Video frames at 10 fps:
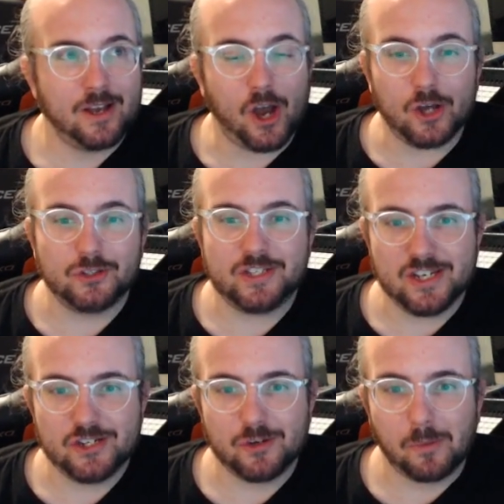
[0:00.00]

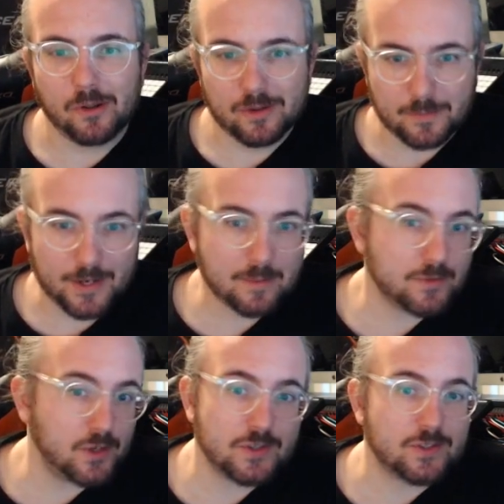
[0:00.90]
unteachable, but
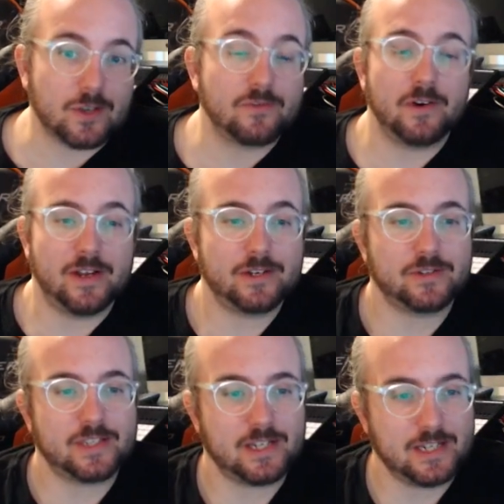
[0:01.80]
I'm just not very
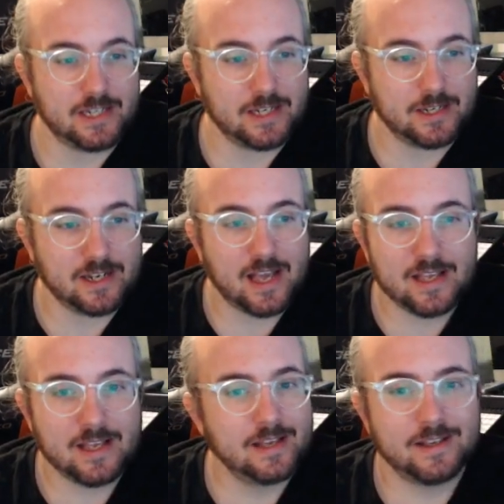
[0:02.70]
interested in
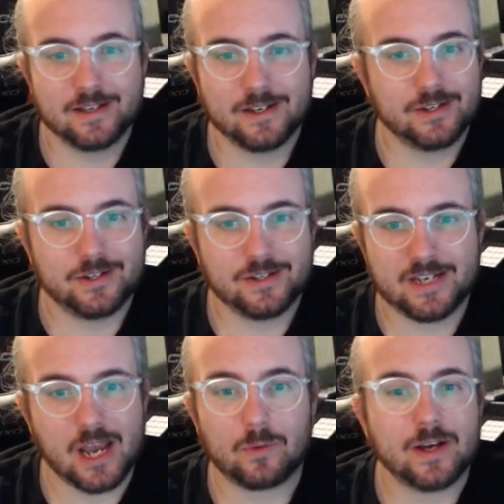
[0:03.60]

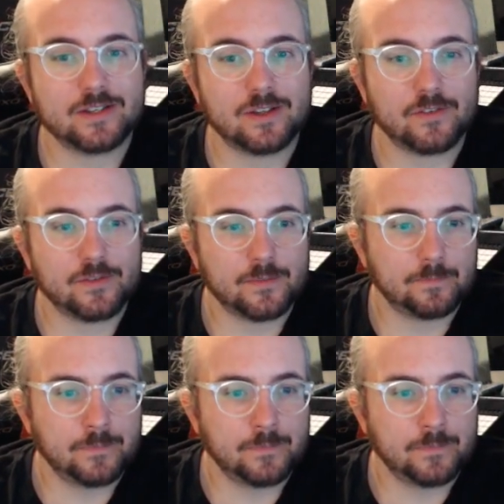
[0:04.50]
DIY stuff.